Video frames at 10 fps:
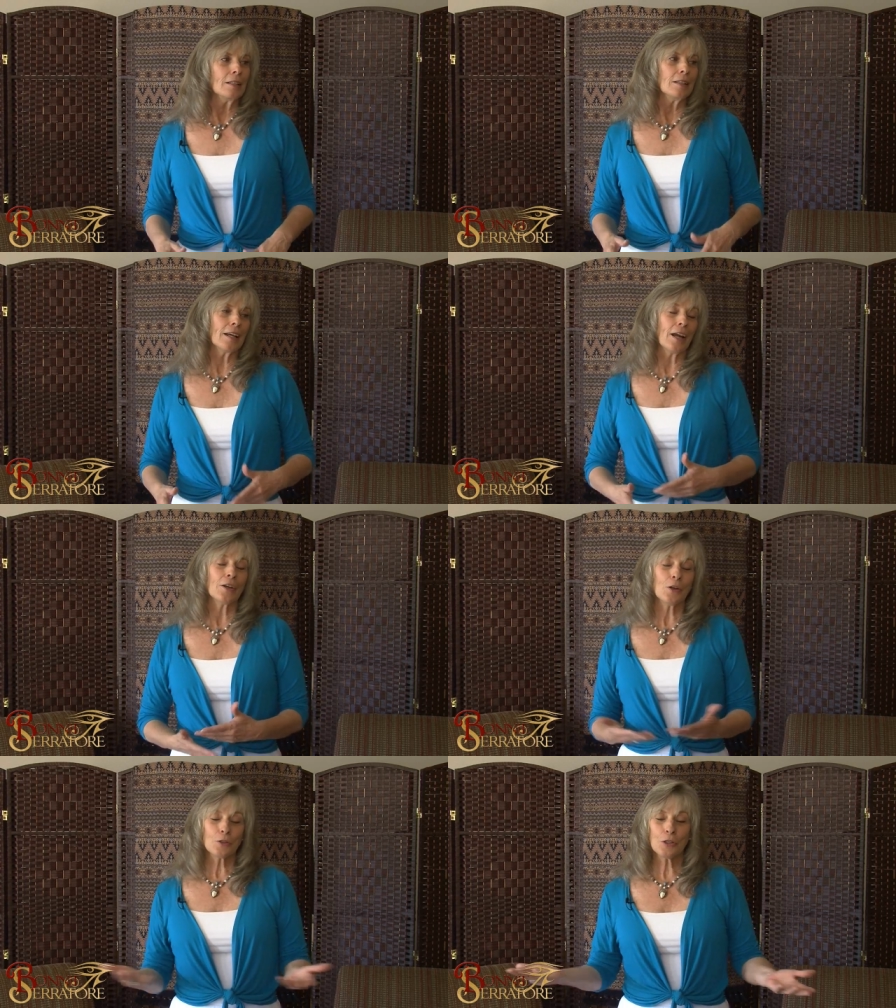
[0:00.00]
And I
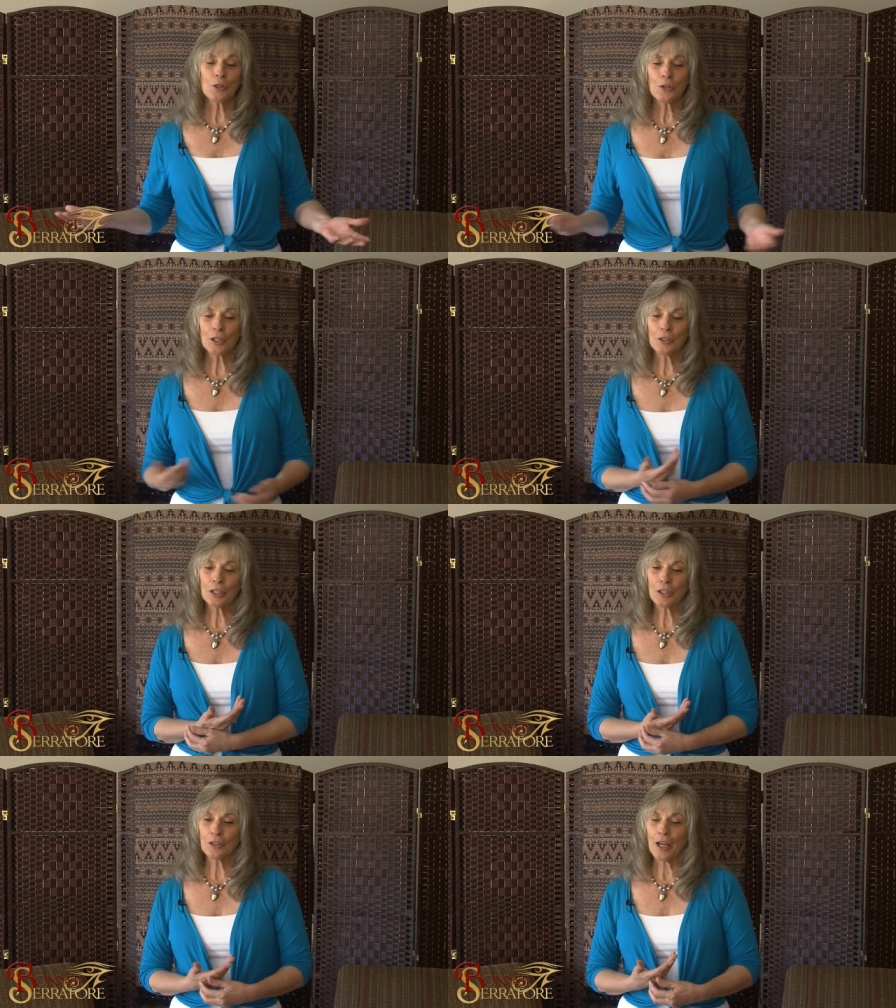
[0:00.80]
know too, you look
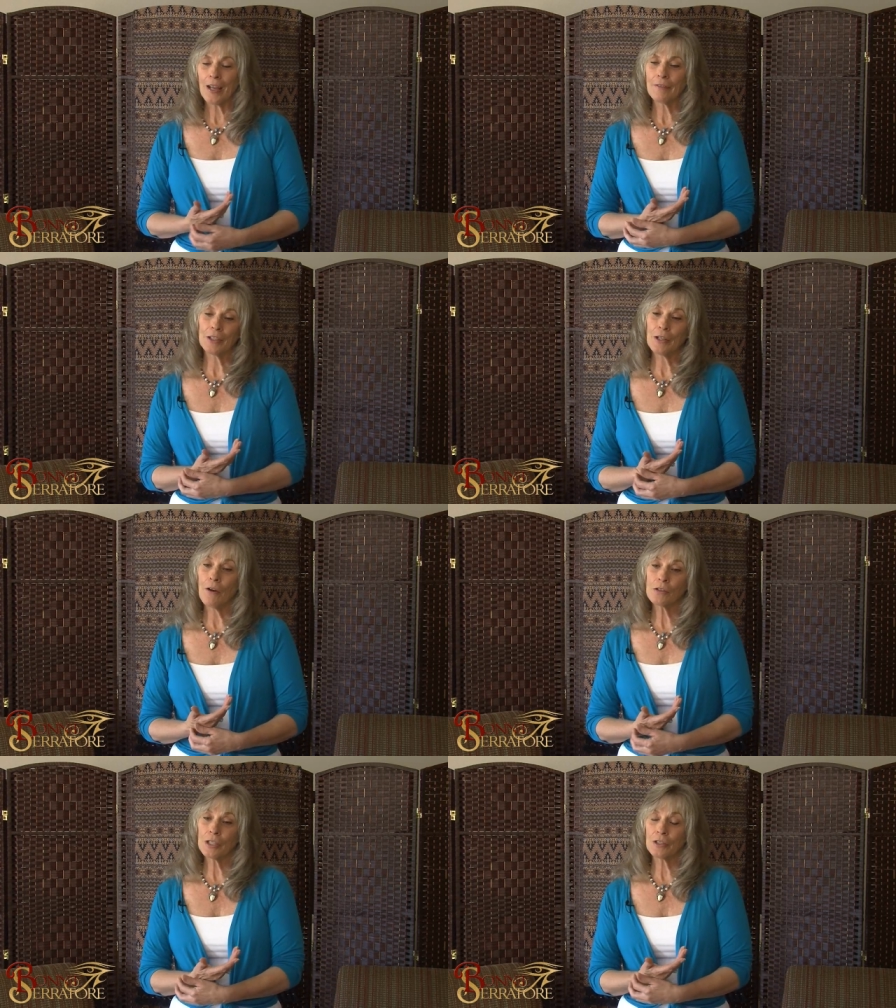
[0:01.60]
at your life and you
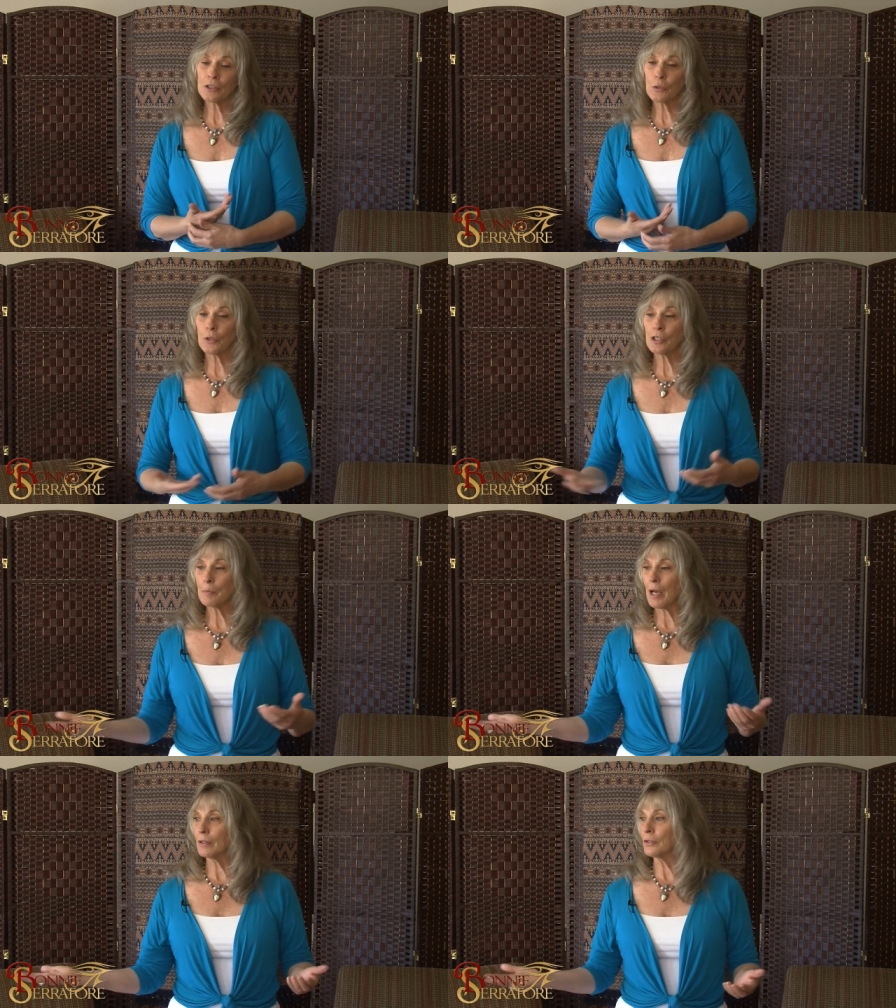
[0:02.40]
also hear stories
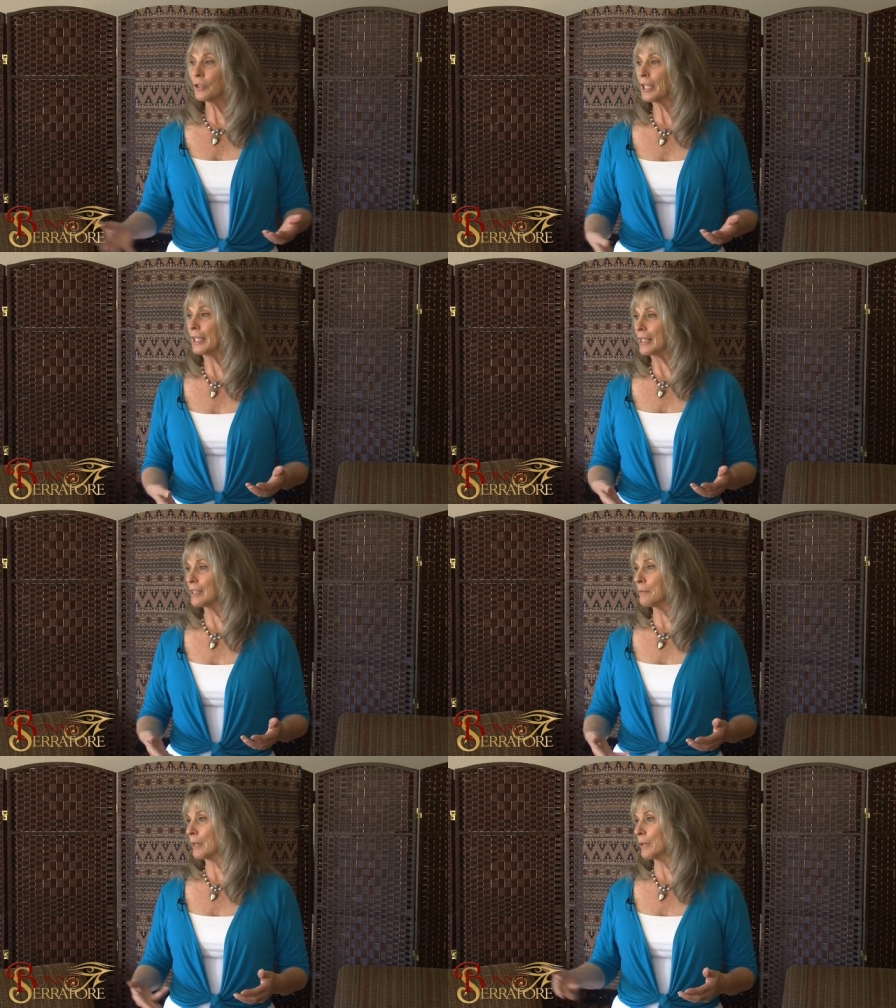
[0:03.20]
about little kids
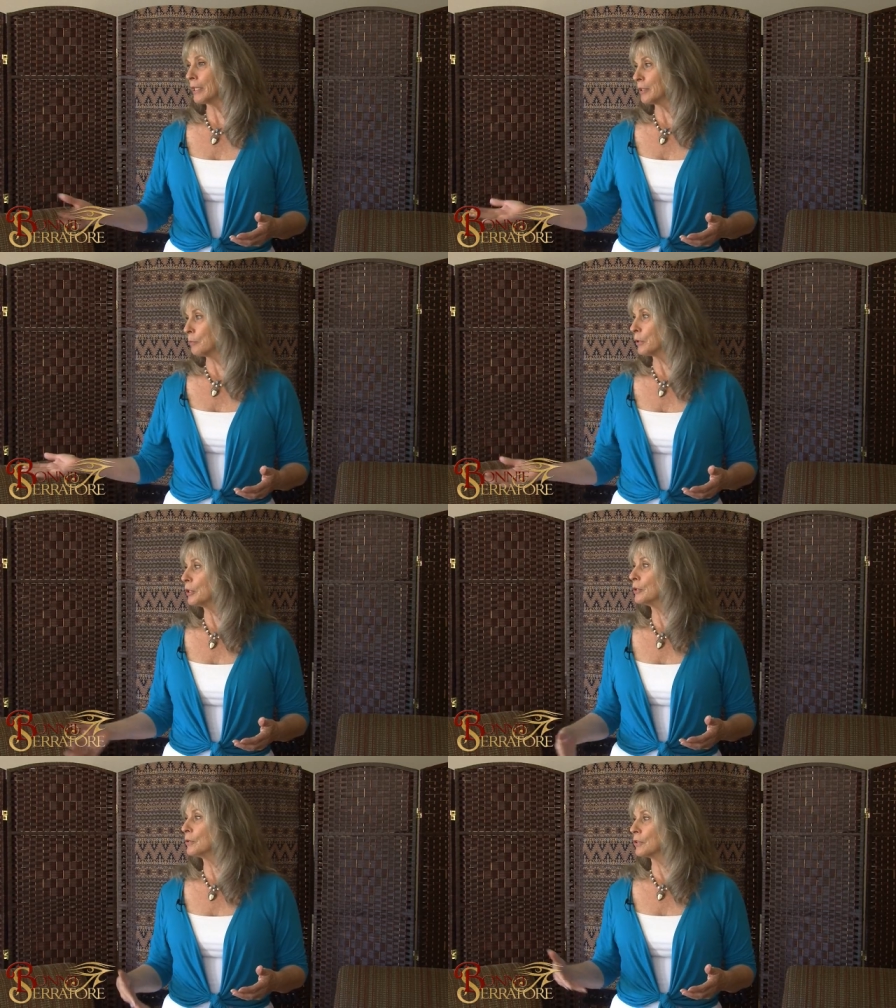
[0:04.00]
that maybe get
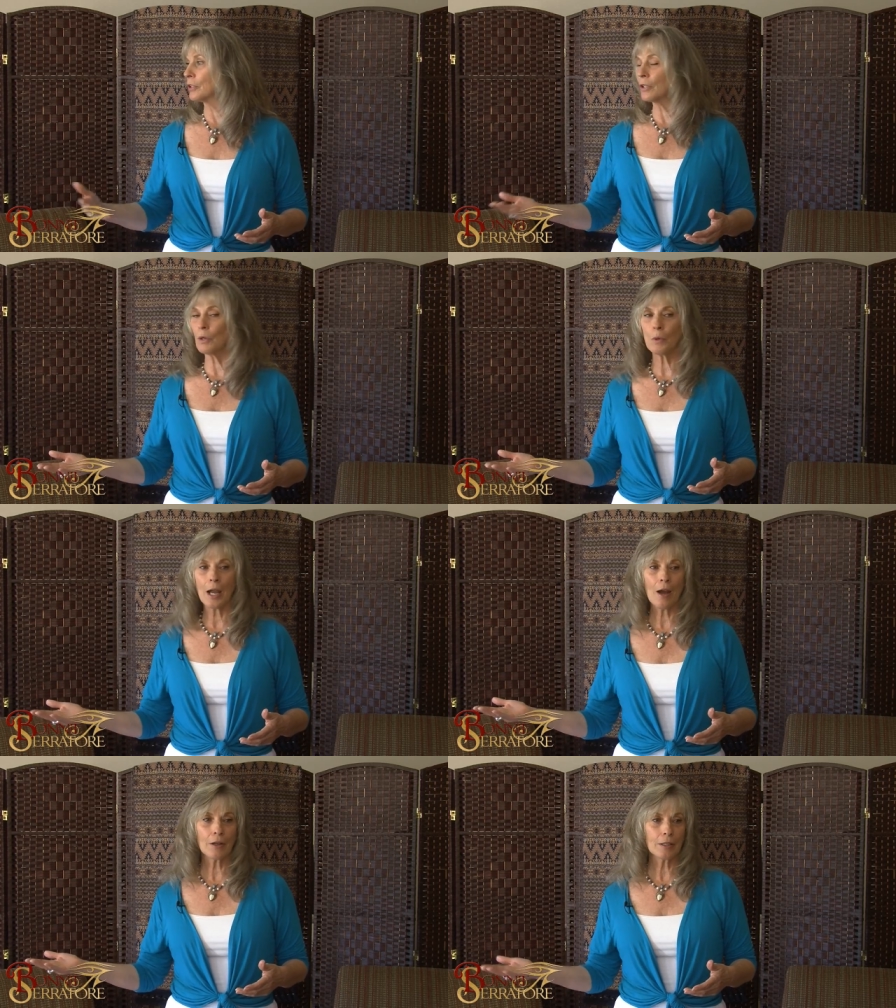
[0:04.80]
abused and you go, well,
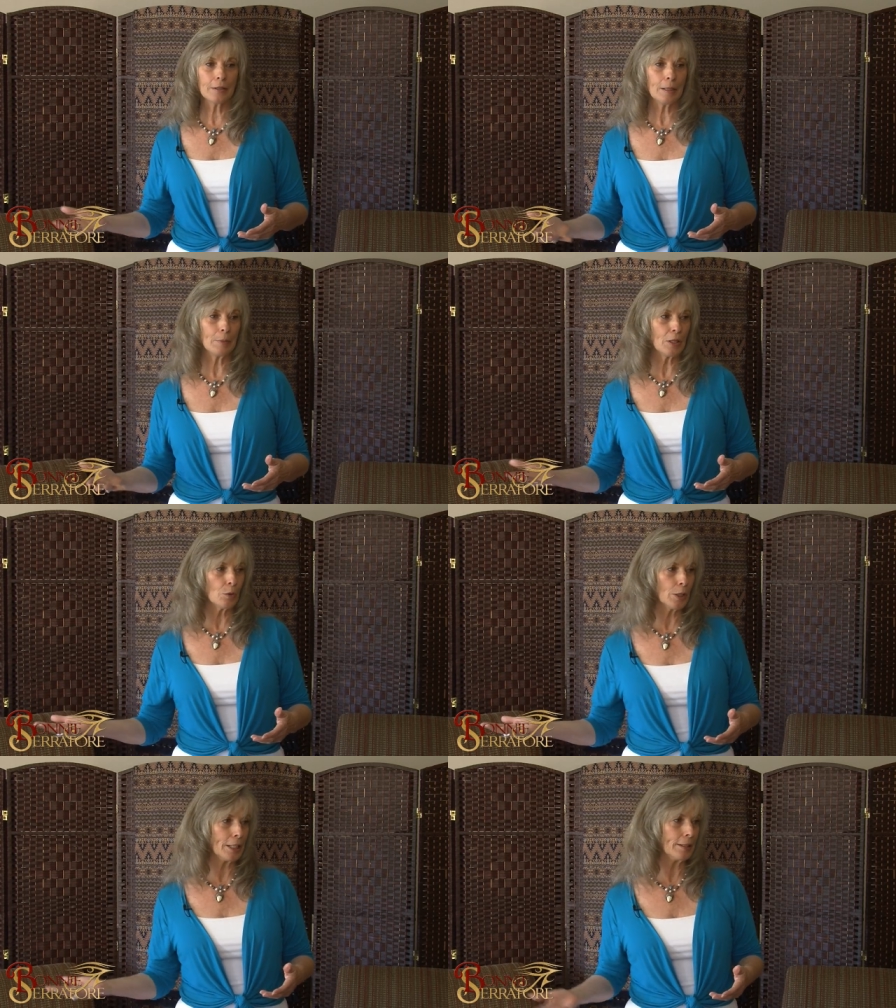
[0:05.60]
how can they be
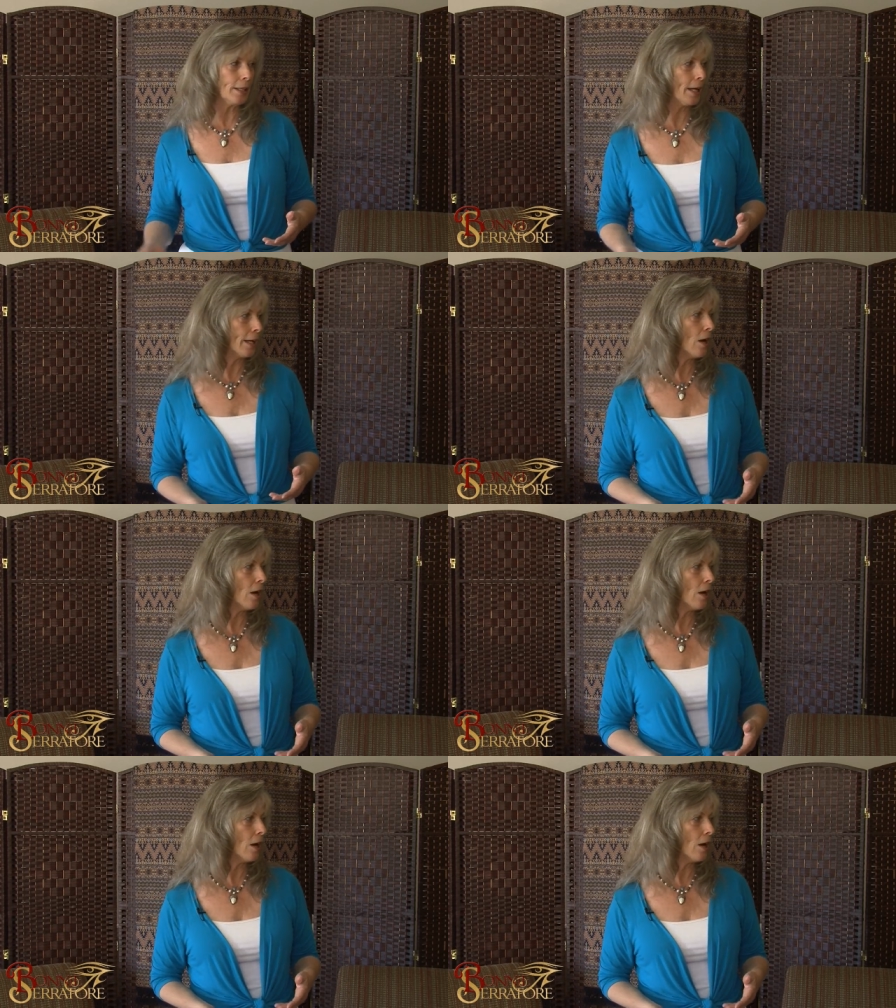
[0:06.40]
creating that?